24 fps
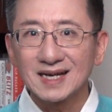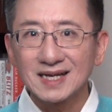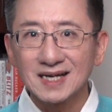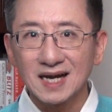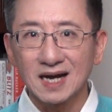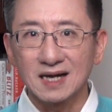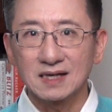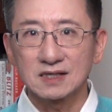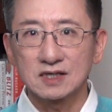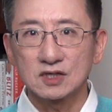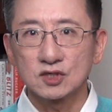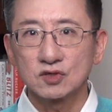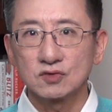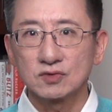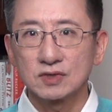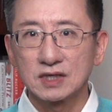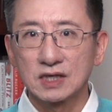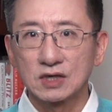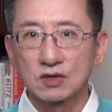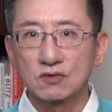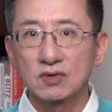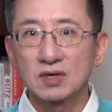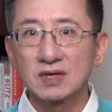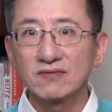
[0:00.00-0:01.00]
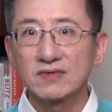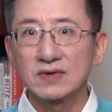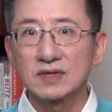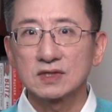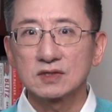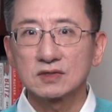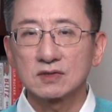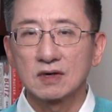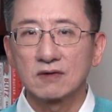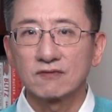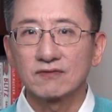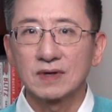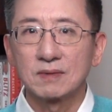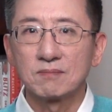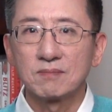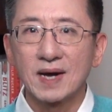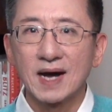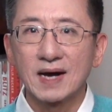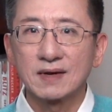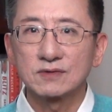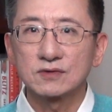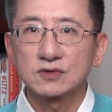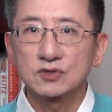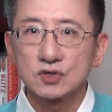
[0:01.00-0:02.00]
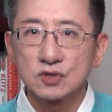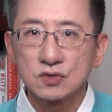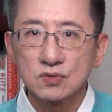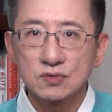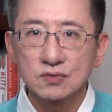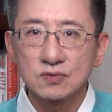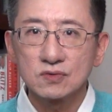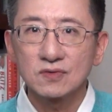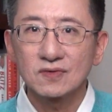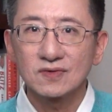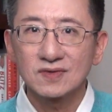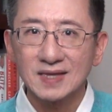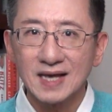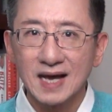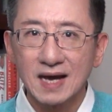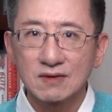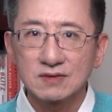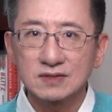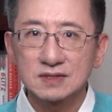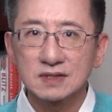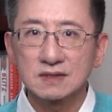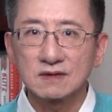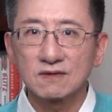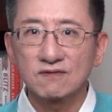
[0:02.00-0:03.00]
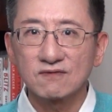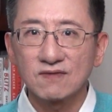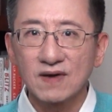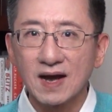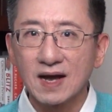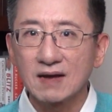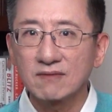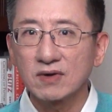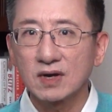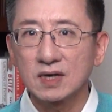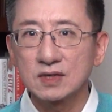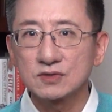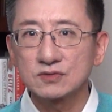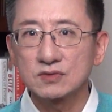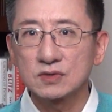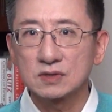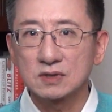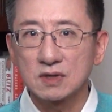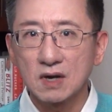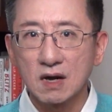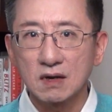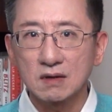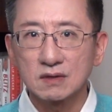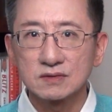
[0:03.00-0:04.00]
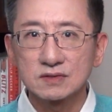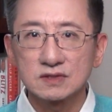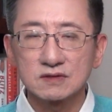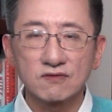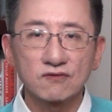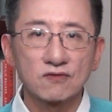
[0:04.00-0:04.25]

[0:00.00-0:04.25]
cut to the equivalent of about $2,500